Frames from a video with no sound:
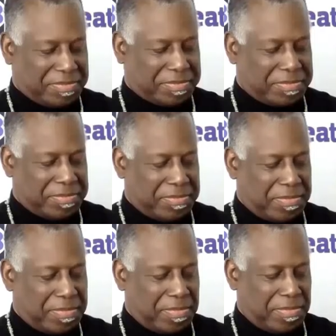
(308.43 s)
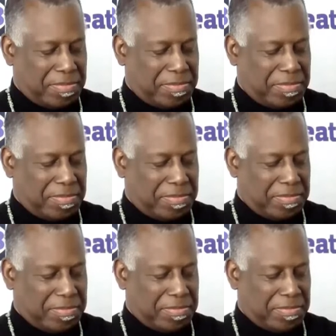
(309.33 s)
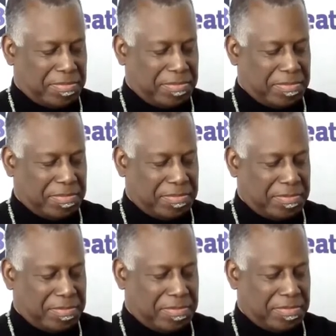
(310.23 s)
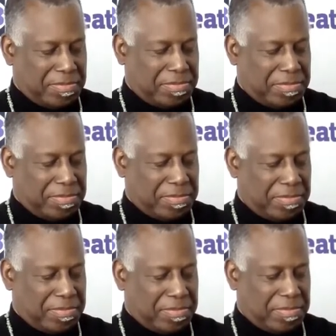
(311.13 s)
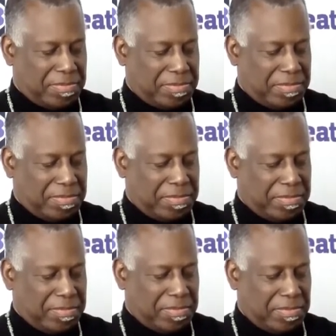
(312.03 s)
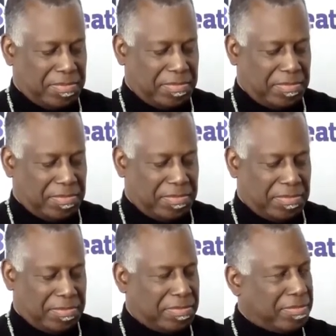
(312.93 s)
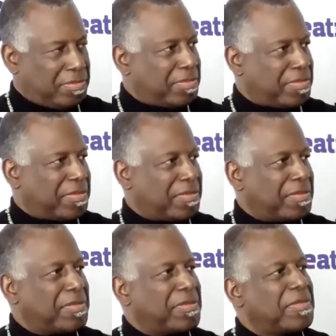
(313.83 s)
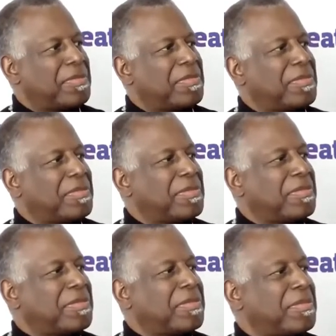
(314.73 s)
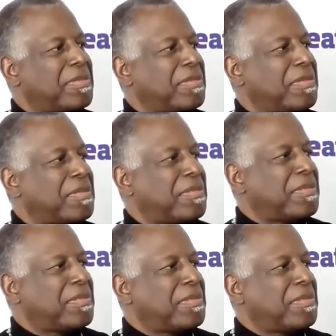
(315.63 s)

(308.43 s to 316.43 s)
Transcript: No words are spoken by the person on screen.